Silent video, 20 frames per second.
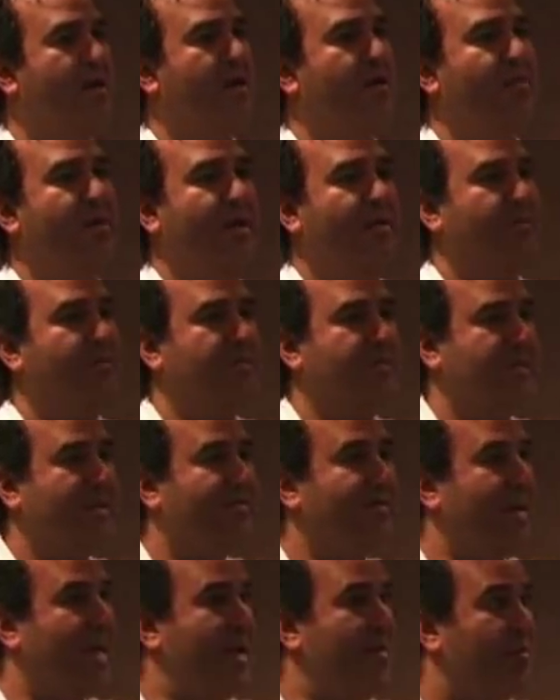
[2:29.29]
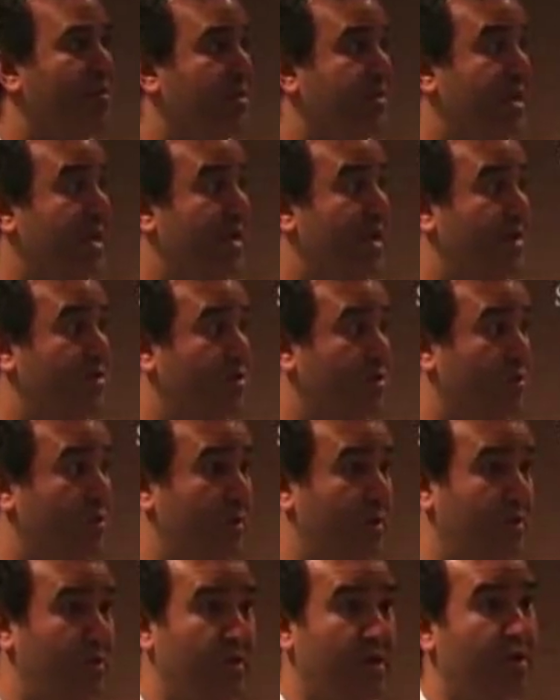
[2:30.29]
about 7-8%
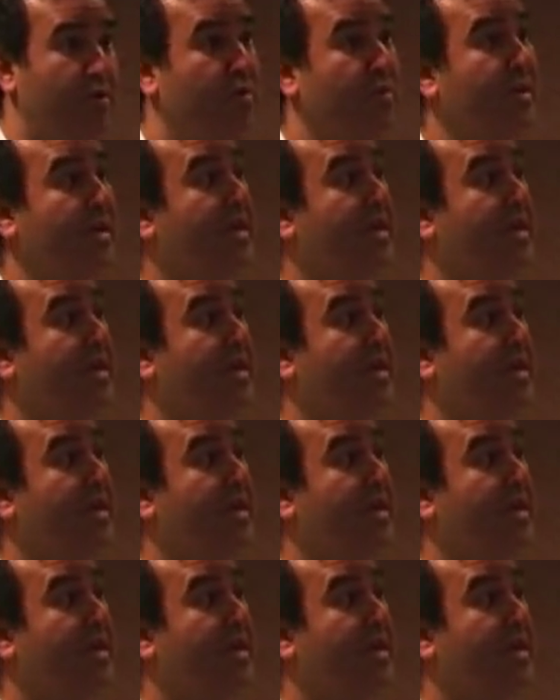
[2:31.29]
hydroquinone. You can only